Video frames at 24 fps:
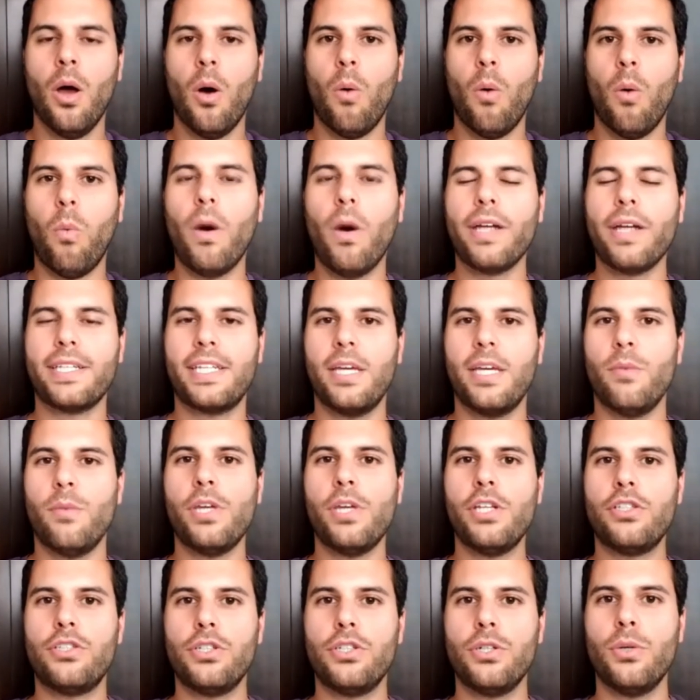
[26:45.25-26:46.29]
What can
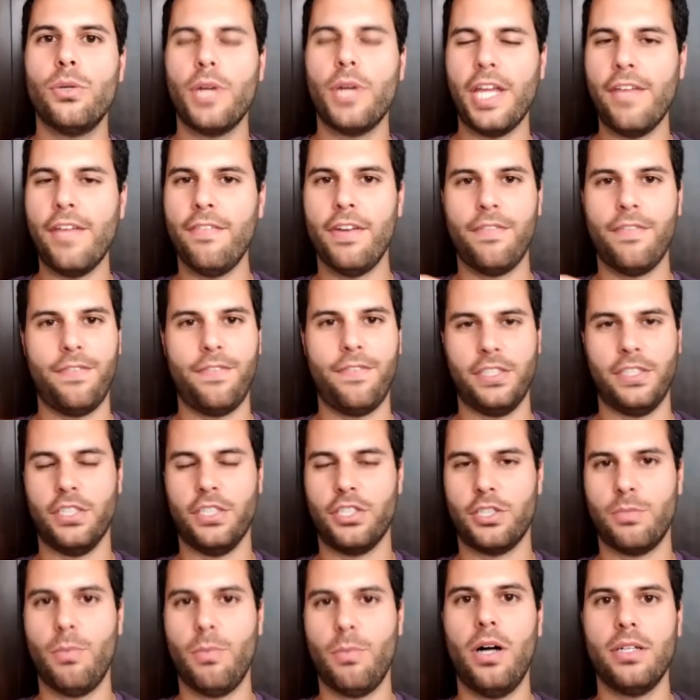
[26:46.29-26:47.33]
we do, even if it's a
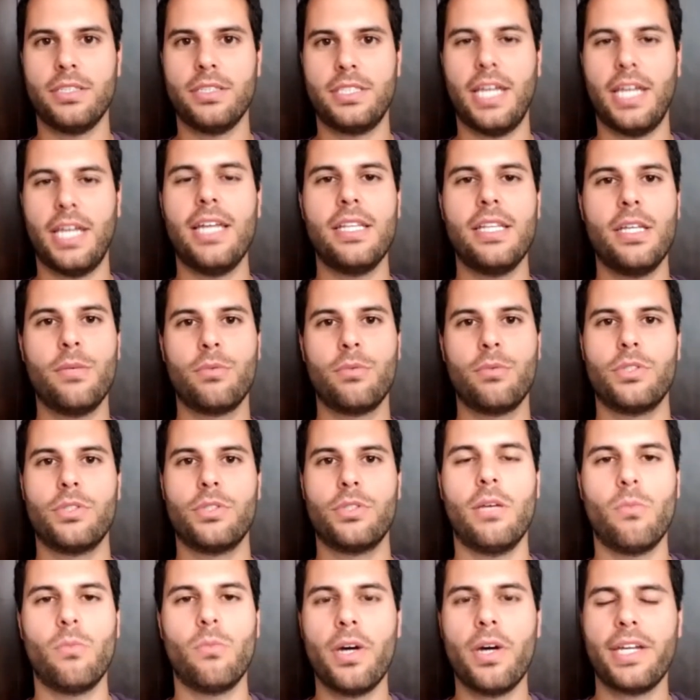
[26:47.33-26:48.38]
small daily
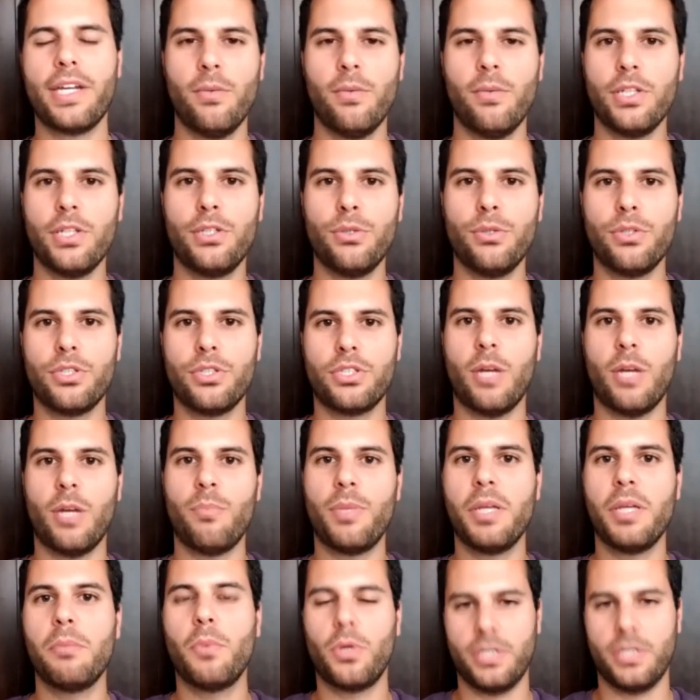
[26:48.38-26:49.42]
routine, what can we do to
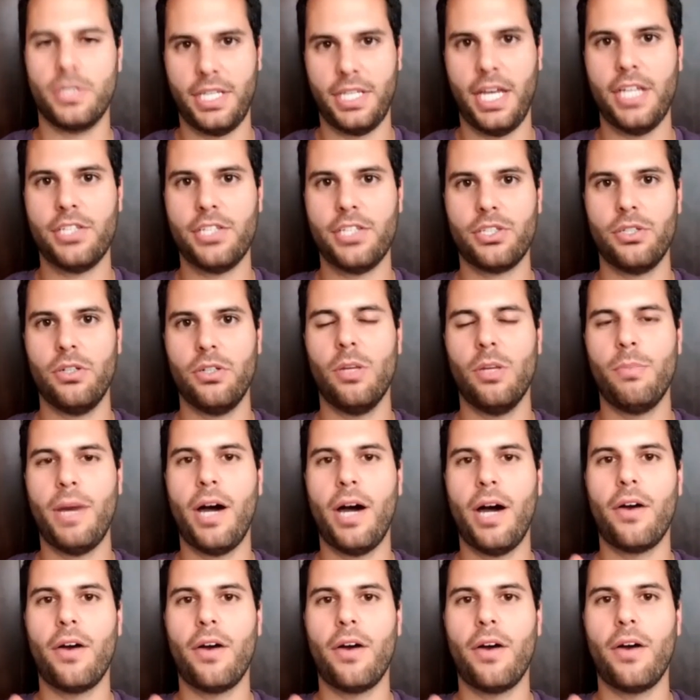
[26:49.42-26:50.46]
start being more intentional
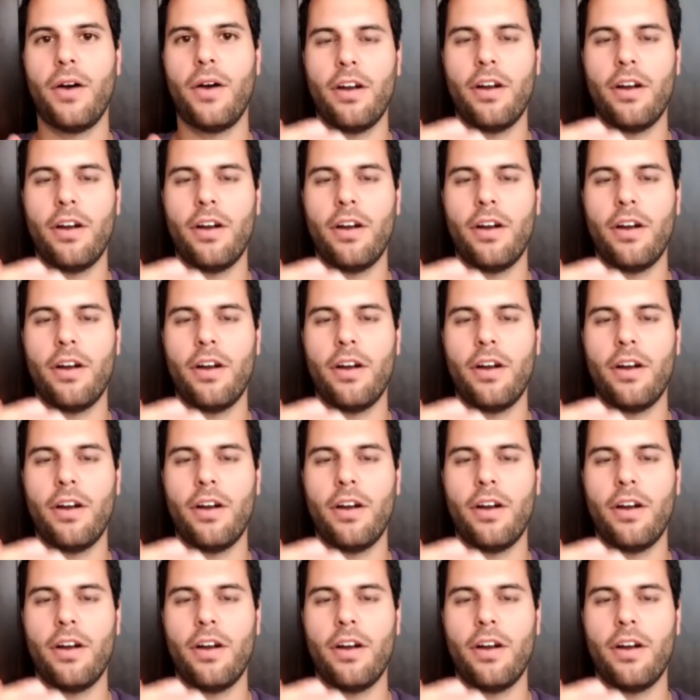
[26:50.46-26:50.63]
about